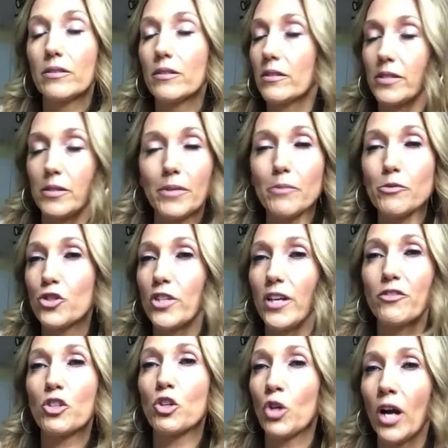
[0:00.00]
sometimes you just have to
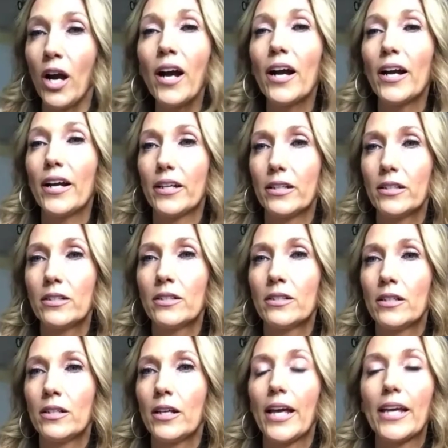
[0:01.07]
cry
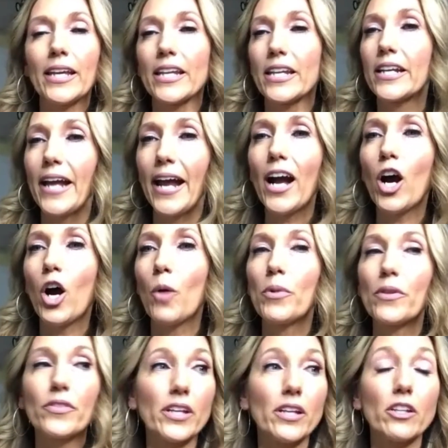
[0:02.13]
and get it out. But
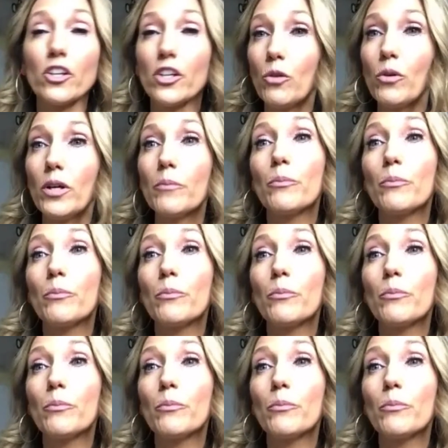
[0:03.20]
then, you know what?